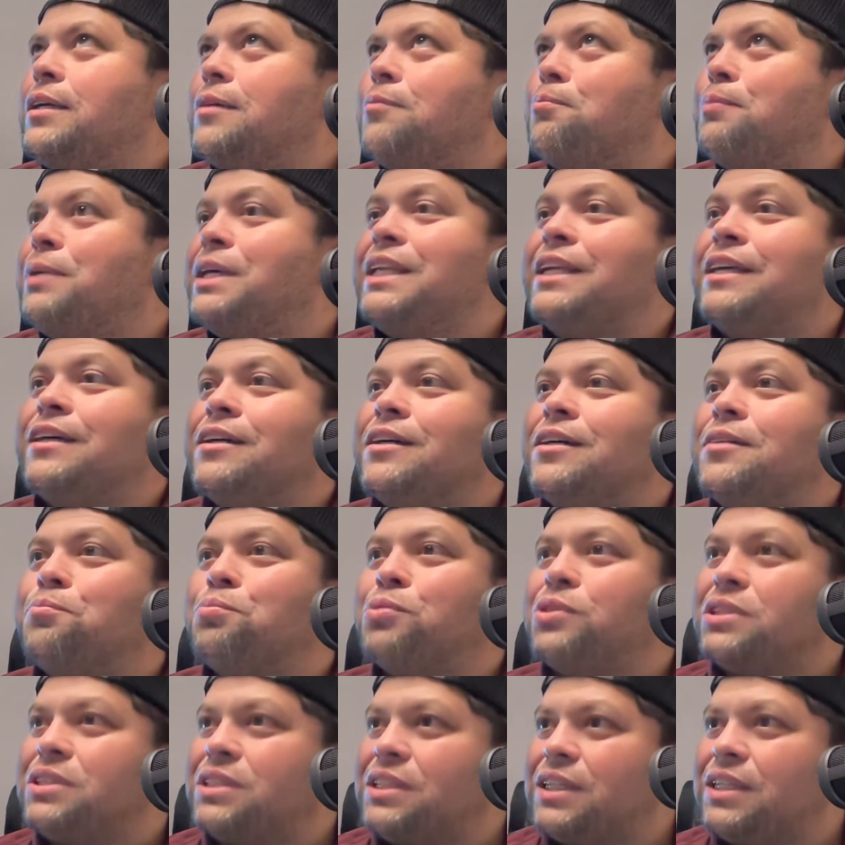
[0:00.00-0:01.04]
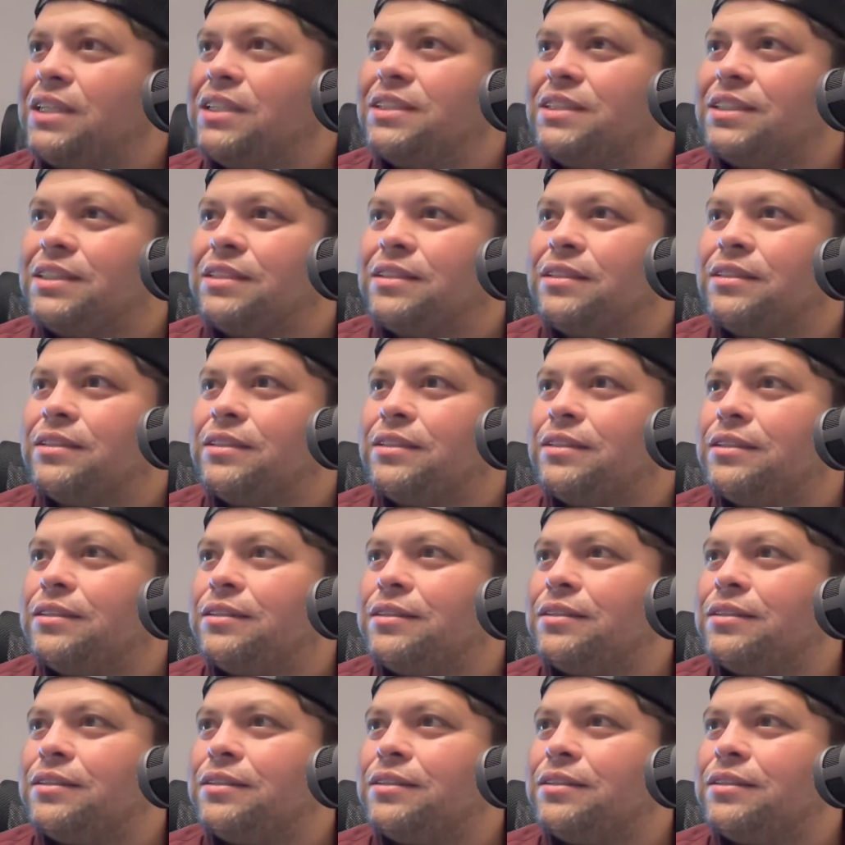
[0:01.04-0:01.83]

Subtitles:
Media appreciation.